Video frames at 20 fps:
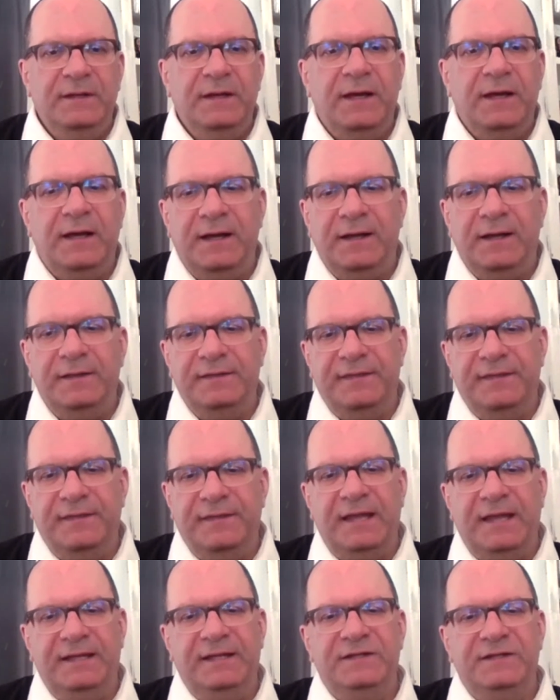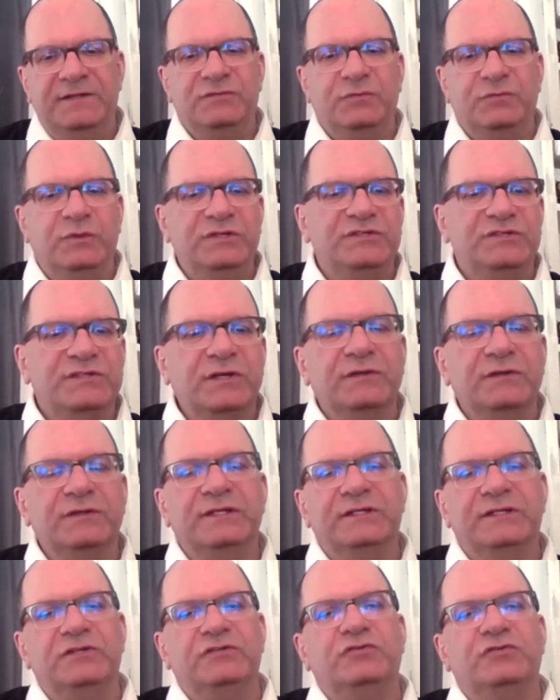That is, we still
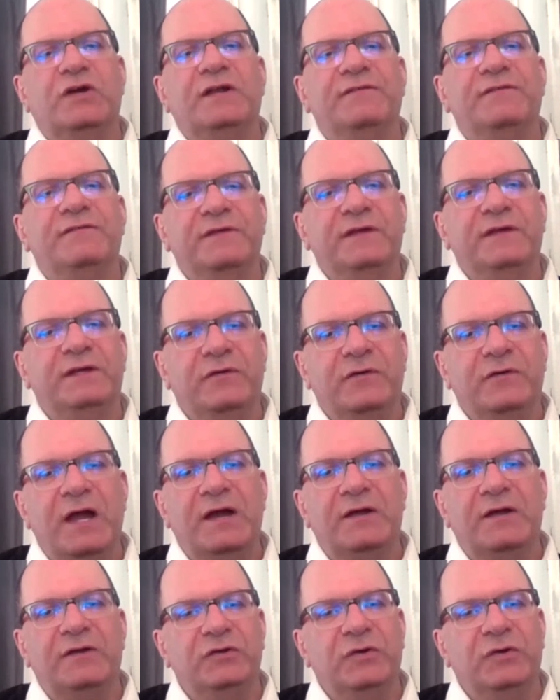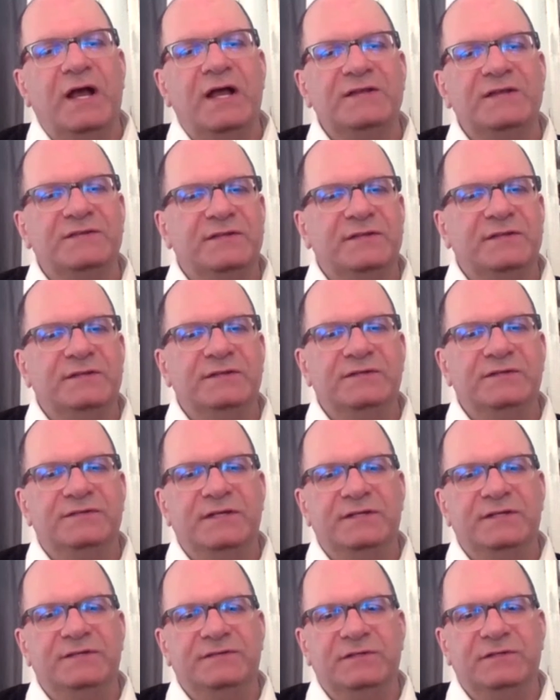need to try to figure out who has the
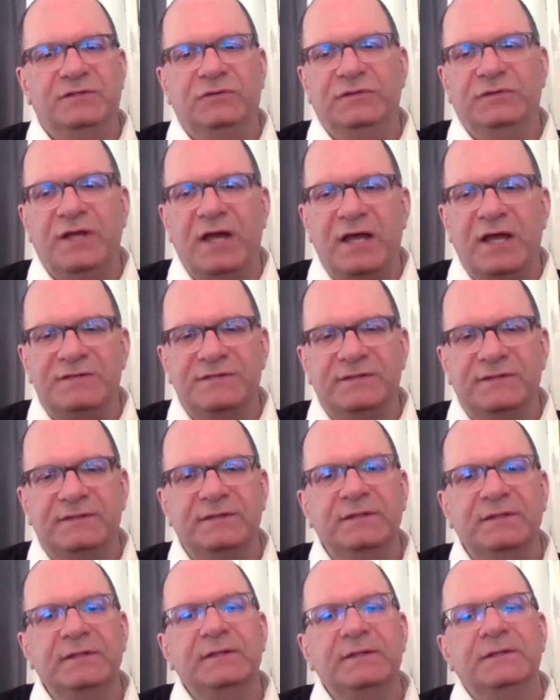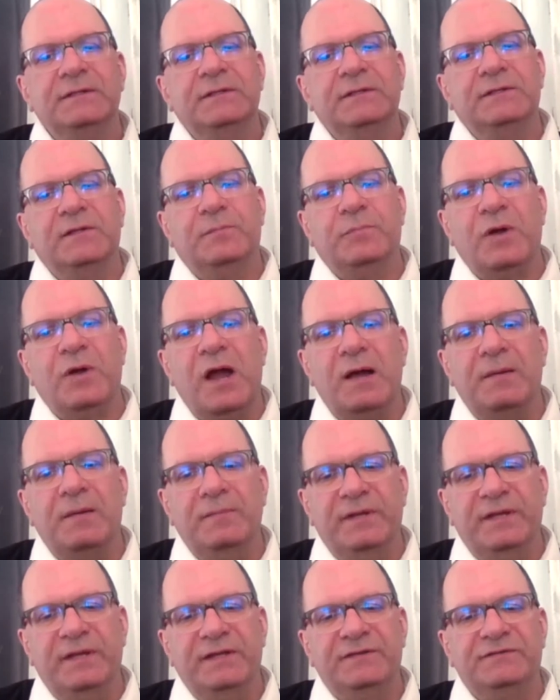disease and who doesn't. The
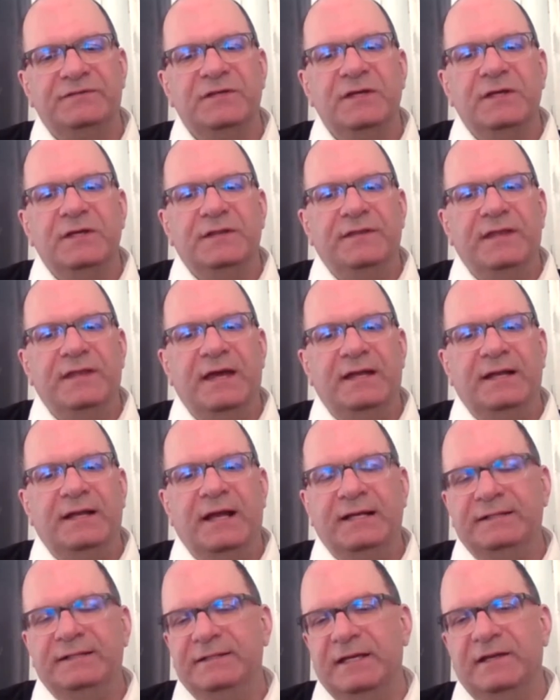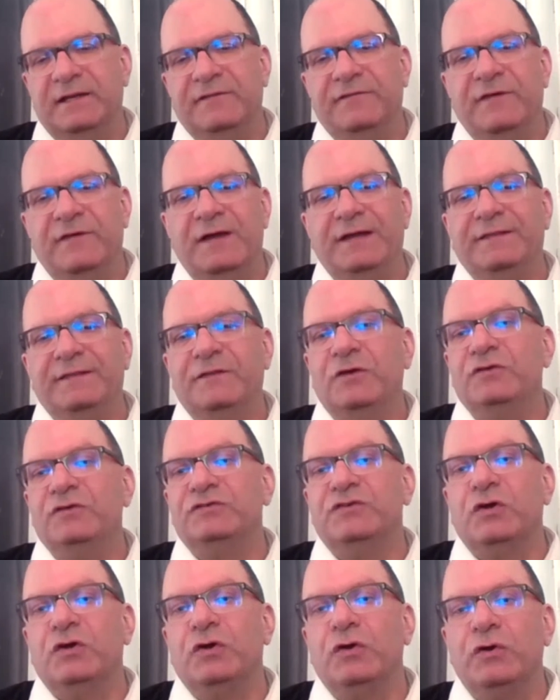problem is that identifying
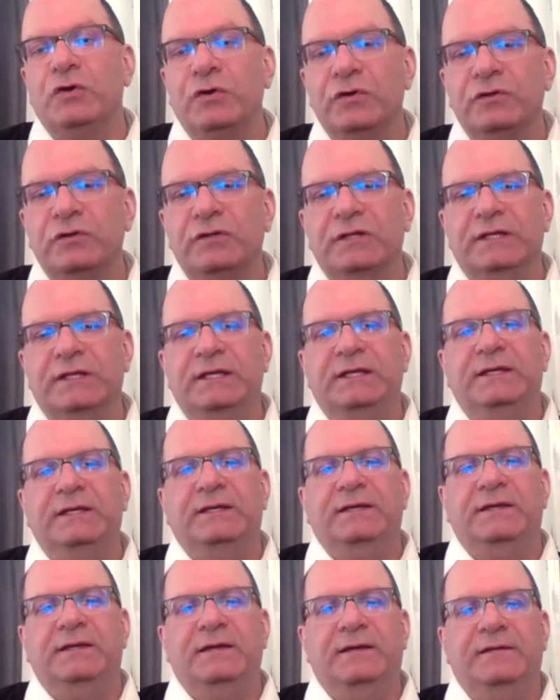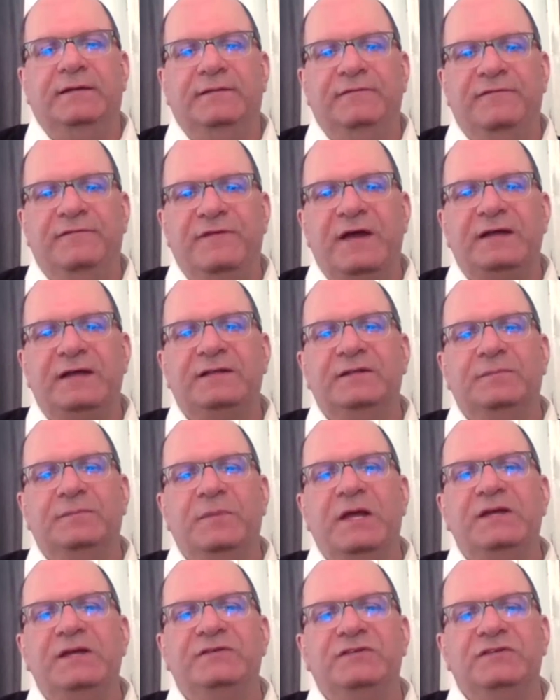those early infected
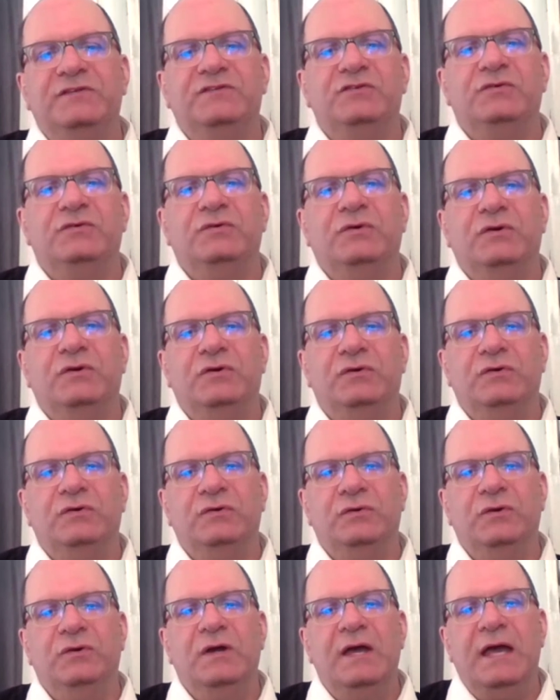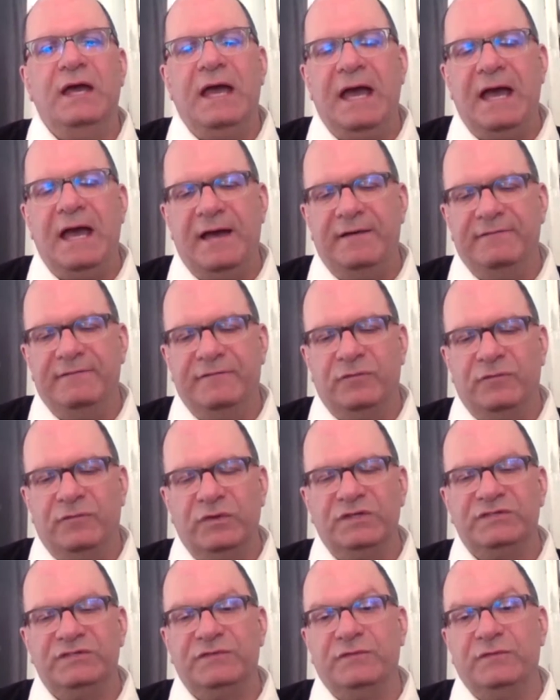patients who have
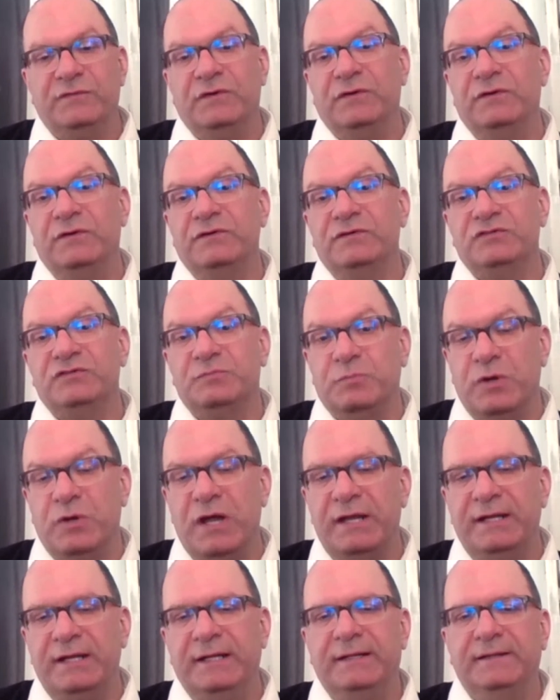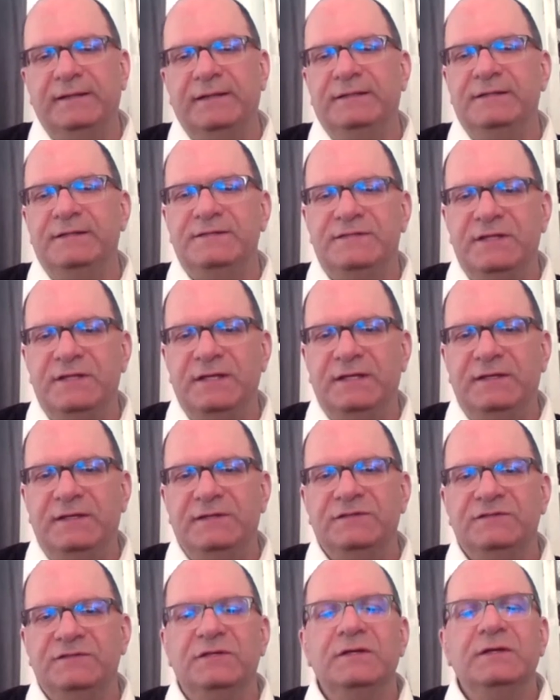risk for spreading the
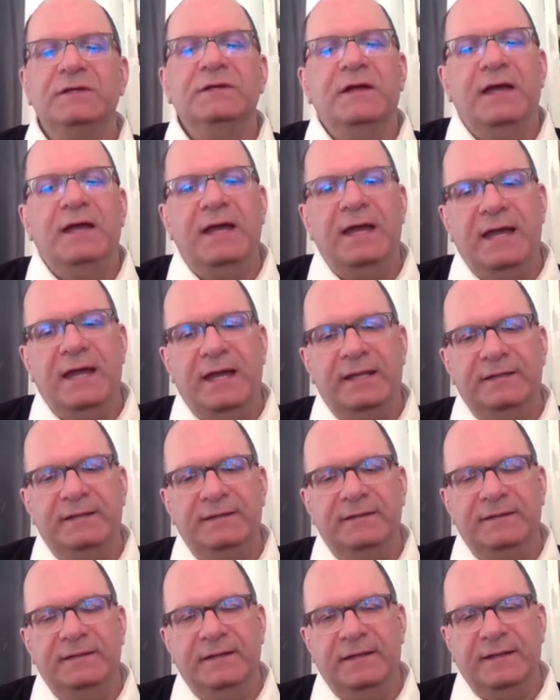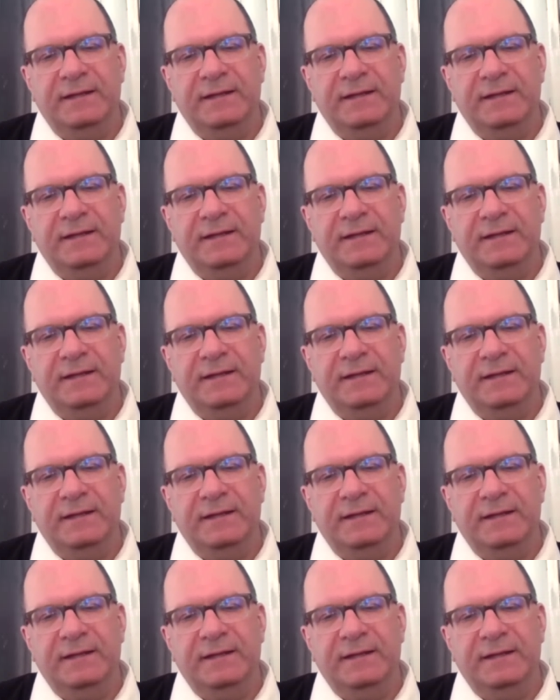disease and